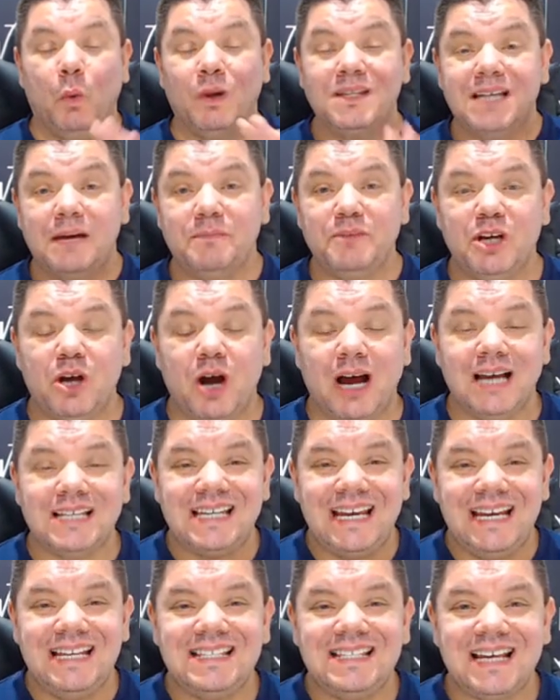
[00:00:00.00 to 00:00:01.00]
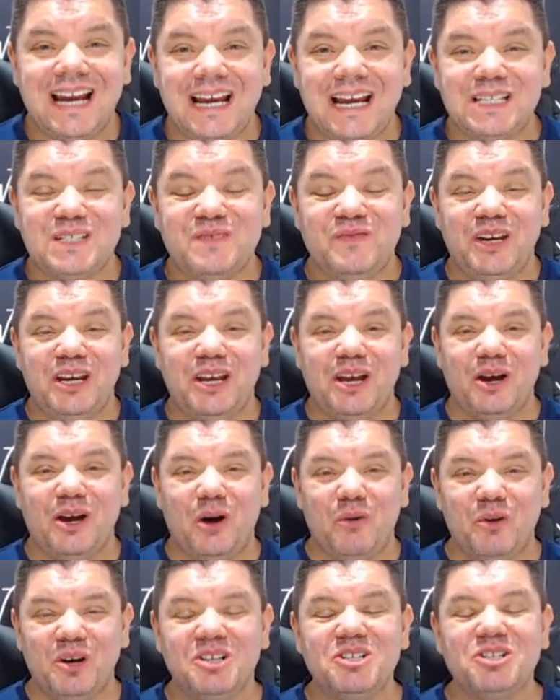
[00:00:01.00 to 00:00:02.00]
What's up you guys? In today's video,
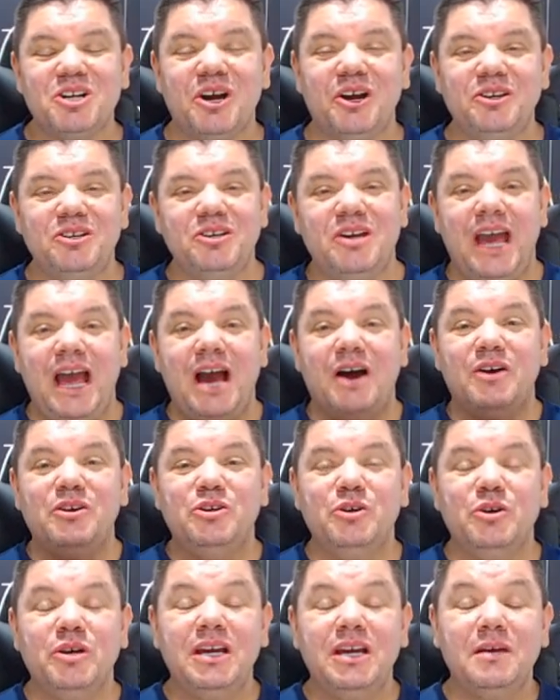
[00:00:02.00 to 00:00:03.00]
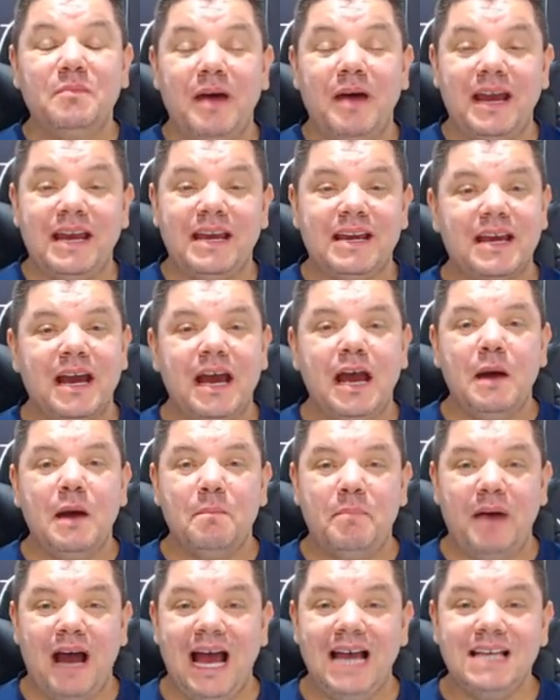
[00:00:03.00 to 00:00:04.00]
I want to show you how you can make
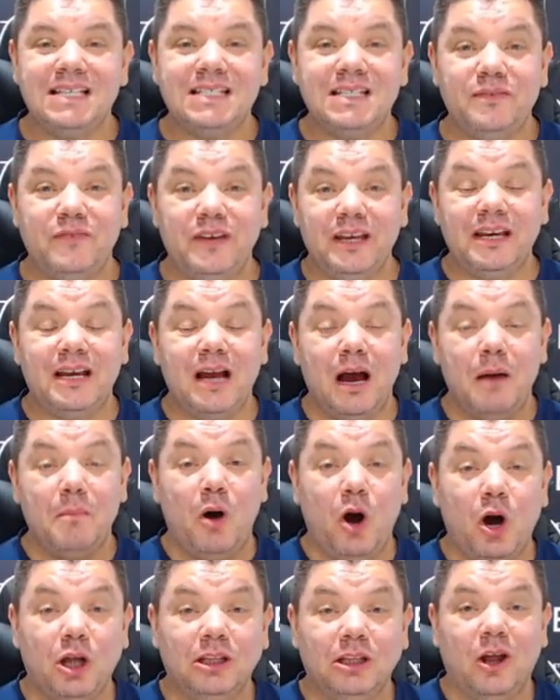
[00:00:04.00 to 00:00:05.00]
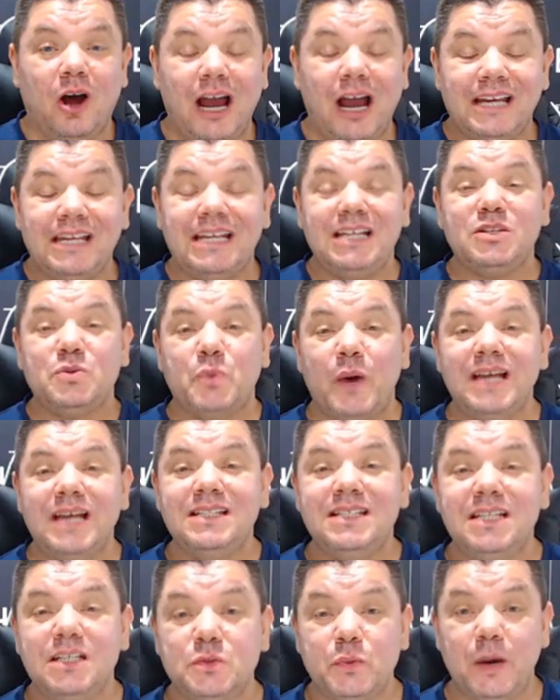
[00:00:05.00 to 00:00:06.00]
passive income online in
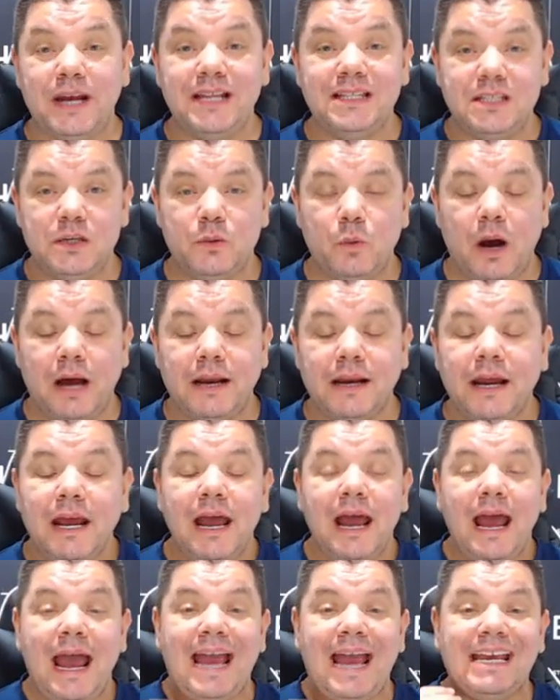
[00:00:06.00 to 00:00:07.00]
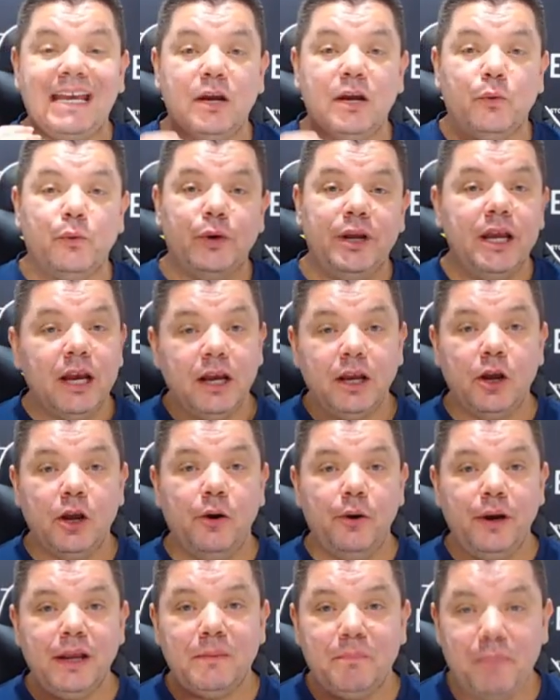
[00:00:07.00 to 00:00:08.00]
2021 and get
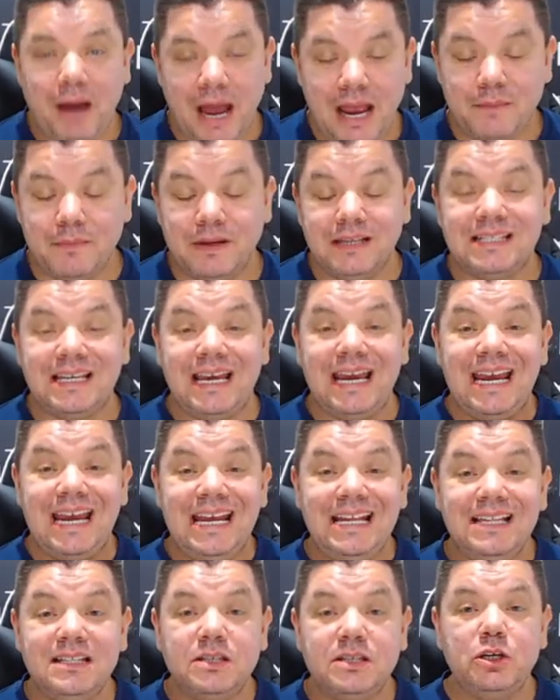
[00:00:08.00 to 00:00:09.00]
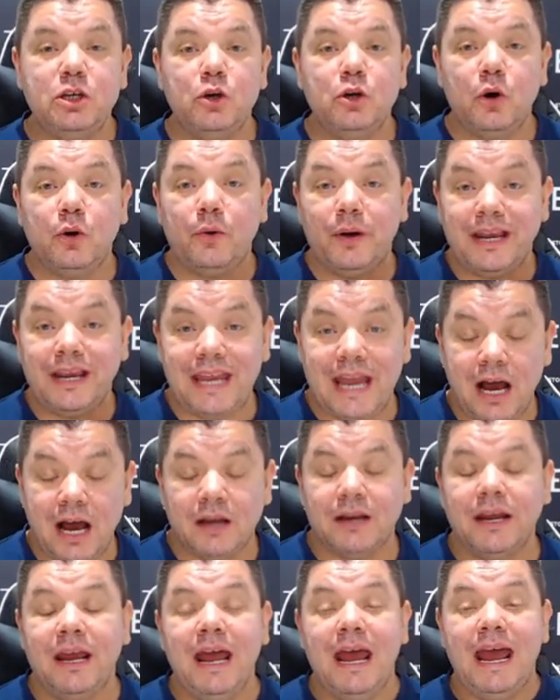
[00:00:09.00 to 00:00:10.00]
reoccurring payments into your
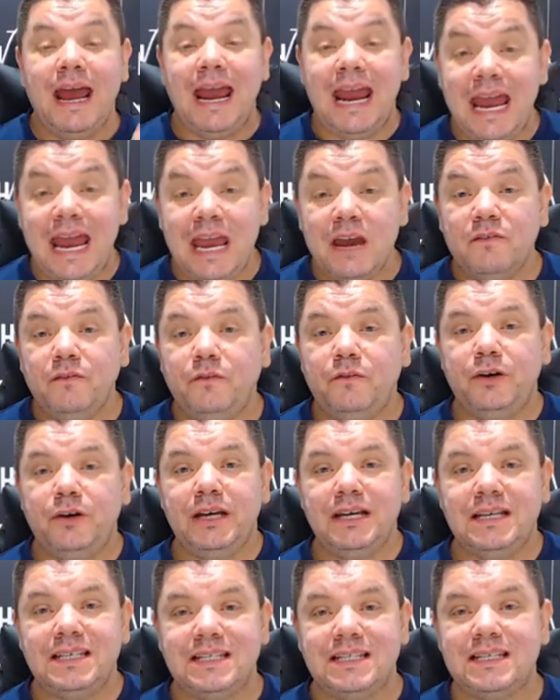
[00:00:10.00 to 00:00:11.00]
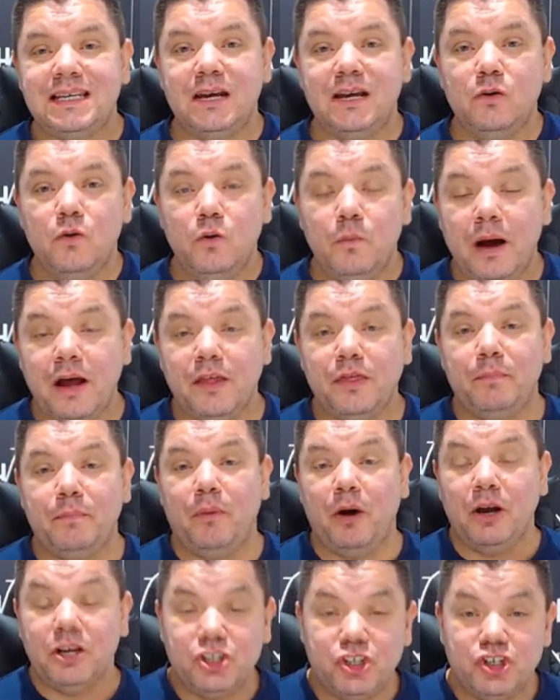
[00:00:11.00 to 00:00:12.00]
account every single month
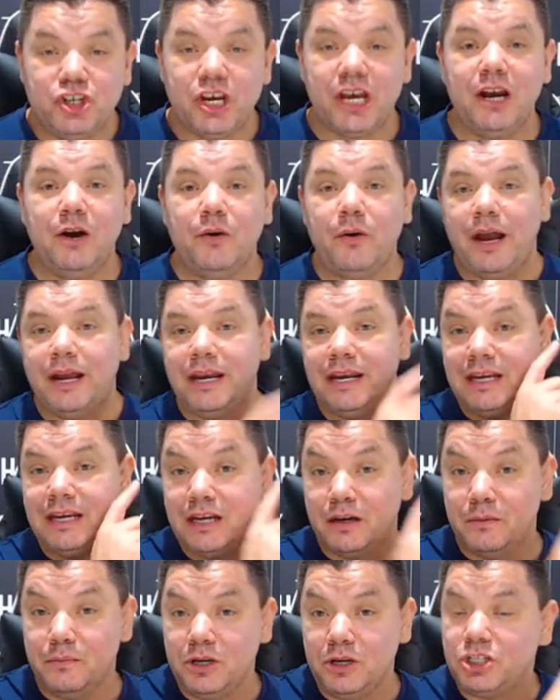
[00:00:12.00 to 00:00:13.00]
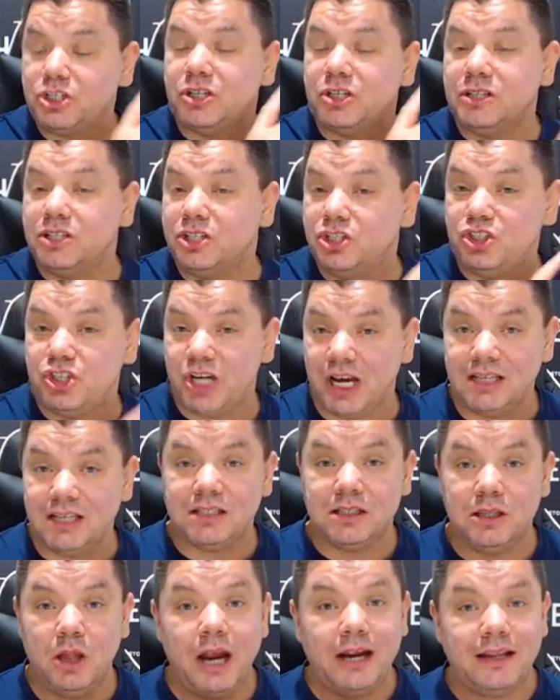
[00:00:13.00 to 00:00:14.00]
by generating commissions
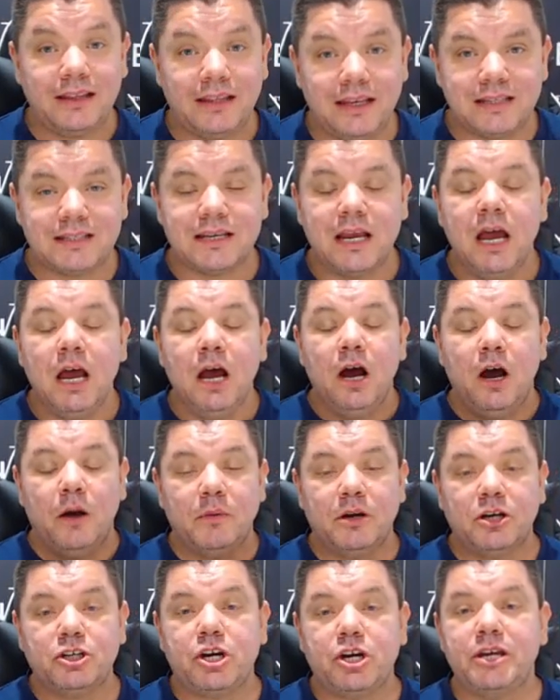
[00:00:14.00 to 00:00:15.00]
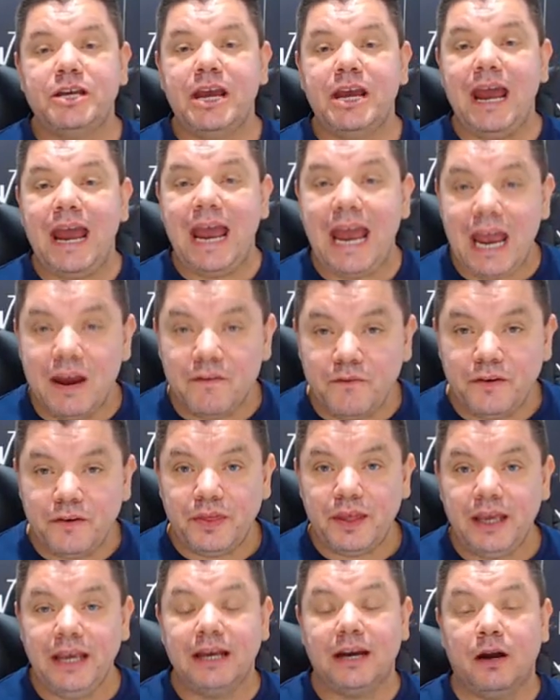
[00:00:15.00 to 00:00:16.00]
just like this. I'm going to show you
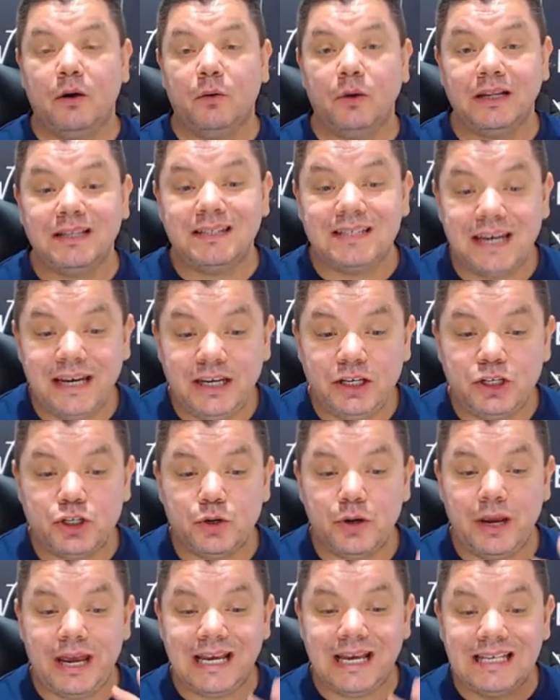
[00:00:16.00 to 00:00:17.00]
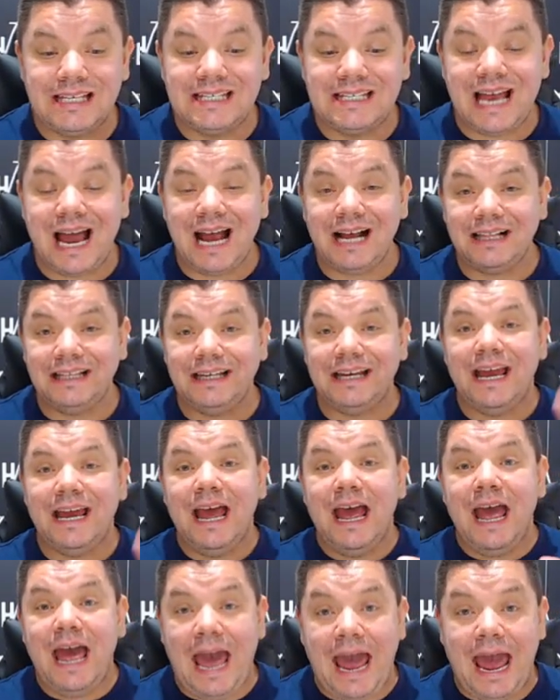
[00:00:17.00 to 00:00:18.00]
everything and I want to teach you exactly
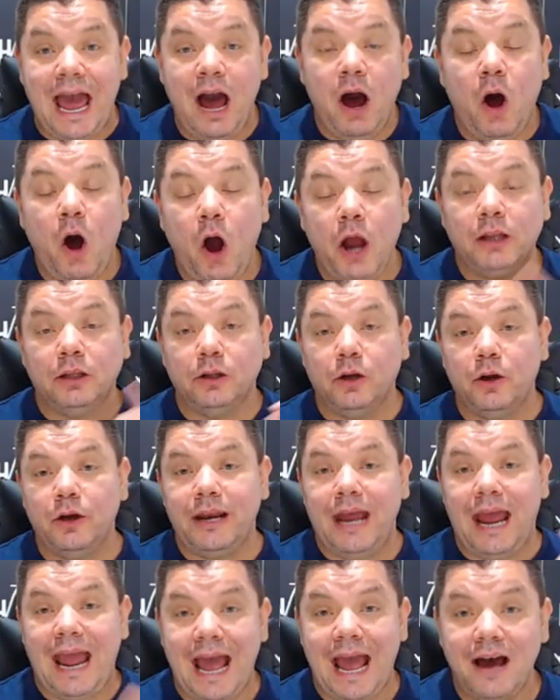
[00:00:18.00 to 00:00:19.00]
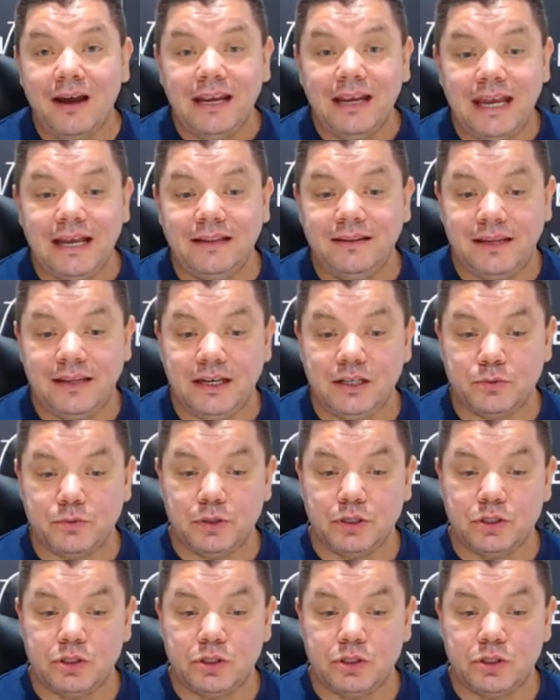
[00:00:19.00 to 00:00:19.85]
how I learned how to get these